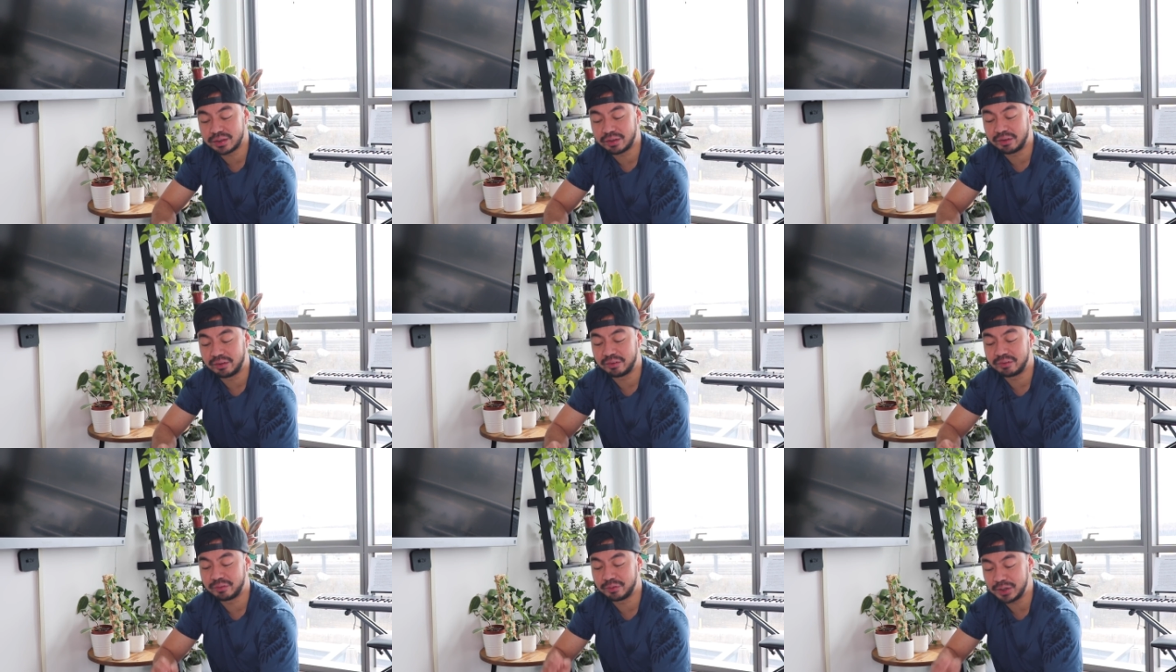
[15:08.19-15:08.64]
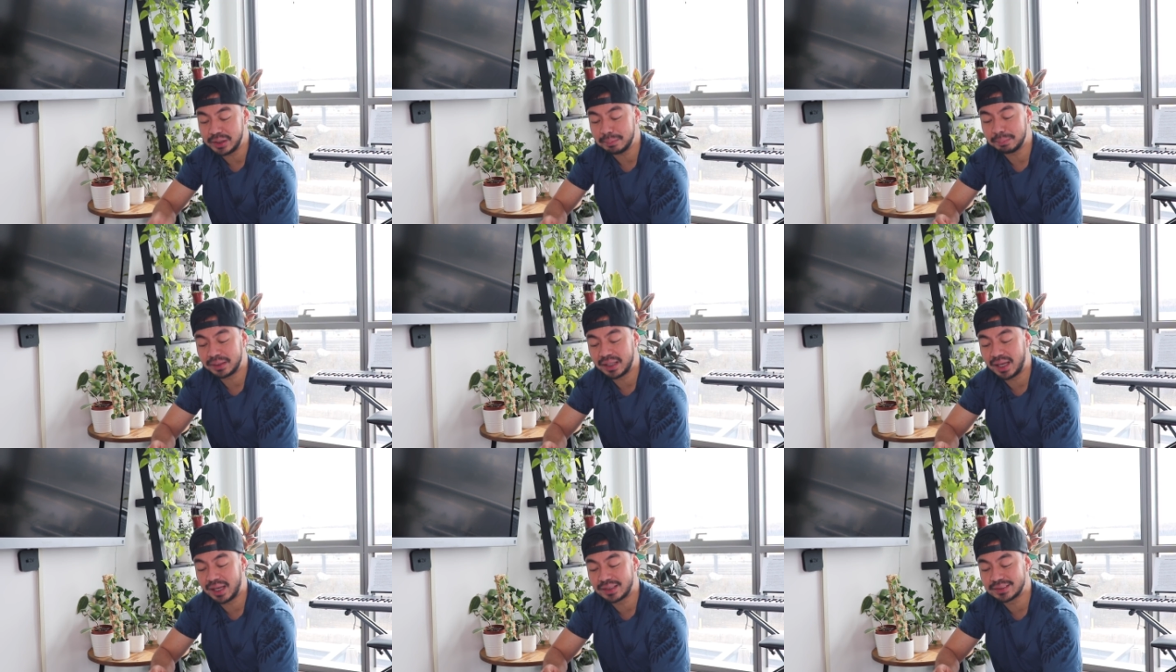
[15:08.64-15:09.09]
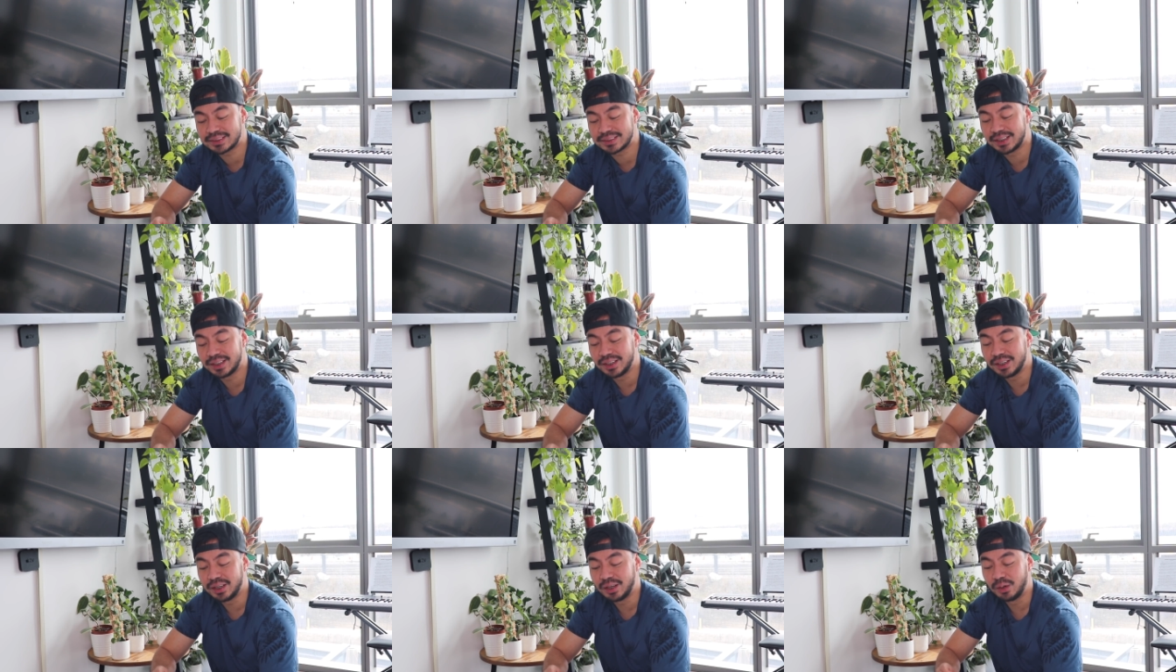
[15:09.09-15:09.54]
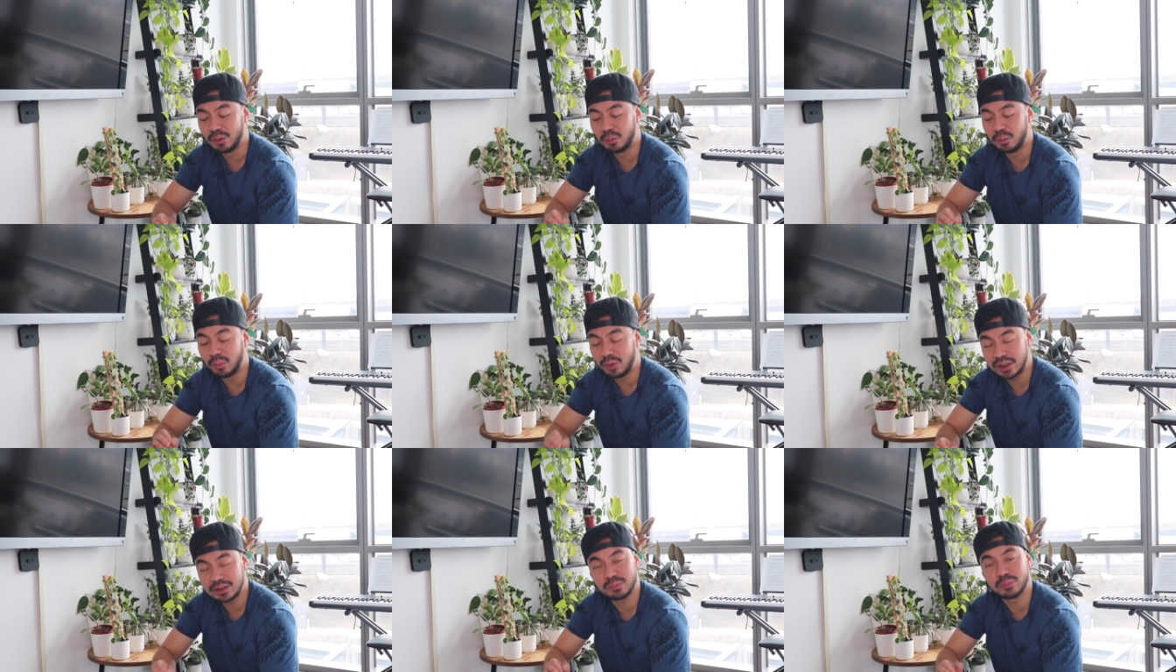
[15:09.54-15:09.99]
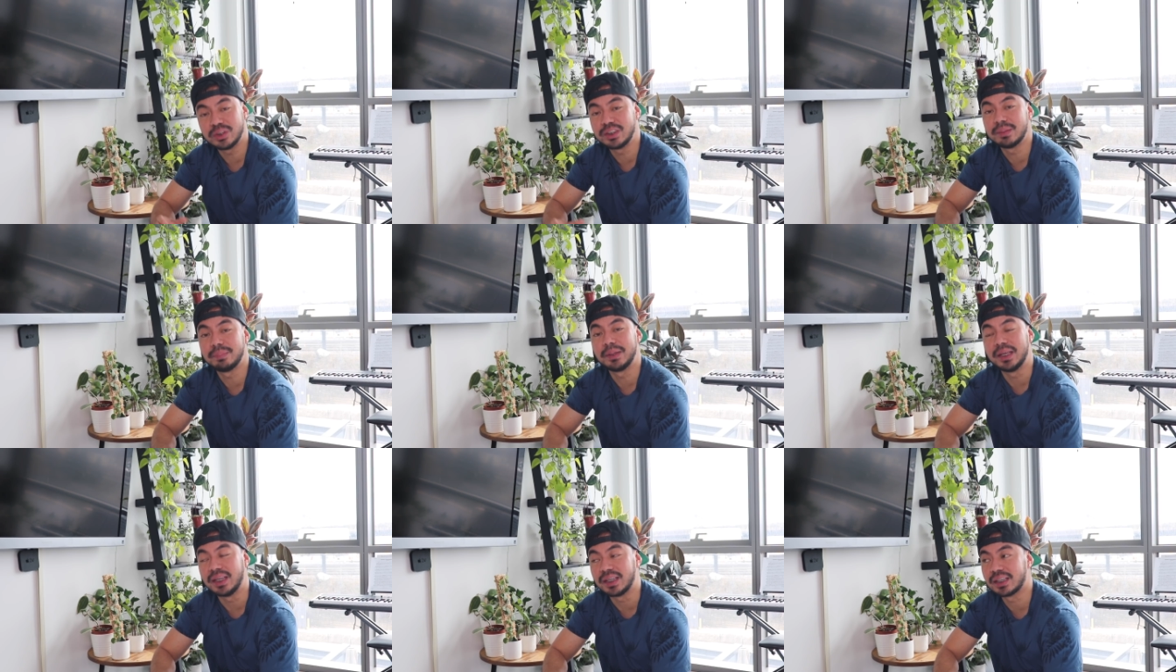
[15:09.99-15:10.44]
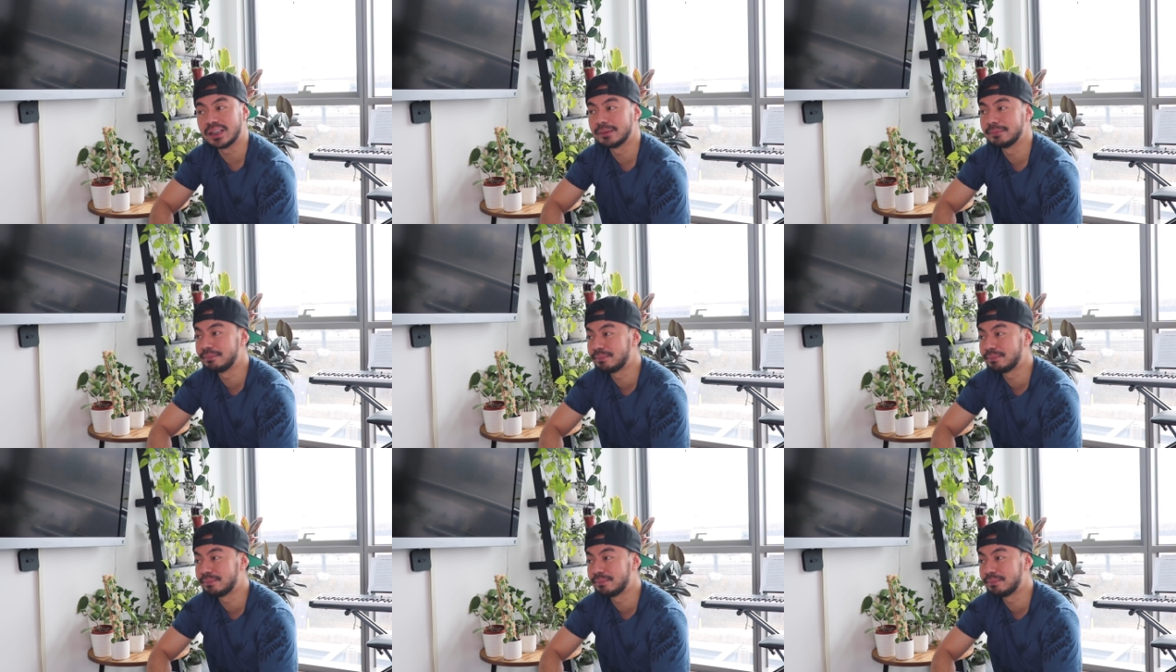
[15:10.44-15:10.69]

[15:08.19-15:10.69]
or free plants, what would you pick?